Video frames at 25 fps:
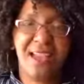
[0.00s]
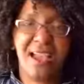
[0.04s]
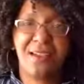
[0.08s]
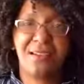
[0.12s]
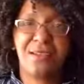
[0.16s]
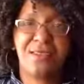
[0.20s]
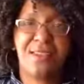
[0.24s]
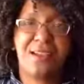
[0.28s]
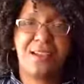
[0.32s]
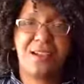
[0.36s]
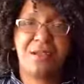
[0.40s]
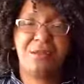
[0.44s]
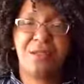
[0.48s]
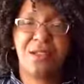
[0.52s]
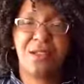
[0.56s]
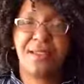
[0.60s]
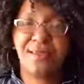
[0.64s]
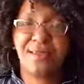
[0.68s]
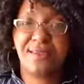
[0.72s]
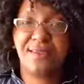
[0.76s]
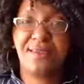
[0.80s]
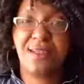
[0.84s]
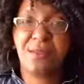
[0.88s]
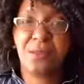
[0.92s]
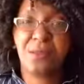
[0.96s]
out there, because
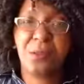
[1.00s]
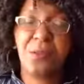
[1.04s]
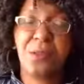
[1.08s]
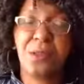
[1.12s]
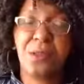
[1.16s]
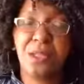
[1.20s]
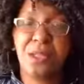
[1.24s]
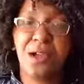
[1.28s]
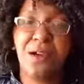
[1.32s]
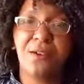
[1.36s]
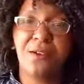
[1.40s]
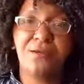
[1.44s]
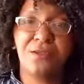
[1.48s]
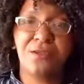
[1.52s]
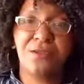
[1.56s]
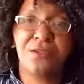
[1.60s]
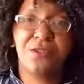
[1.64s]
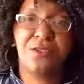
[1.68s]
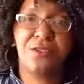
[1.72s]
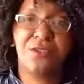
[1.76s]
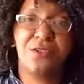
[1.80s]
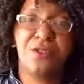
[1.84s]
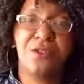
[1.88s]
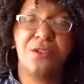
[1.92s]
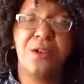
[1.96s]
it's going to be really helpful
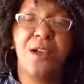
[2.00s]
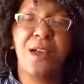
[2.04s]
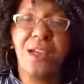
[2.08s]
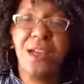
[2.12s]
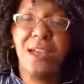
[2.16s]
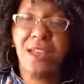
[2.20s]
to you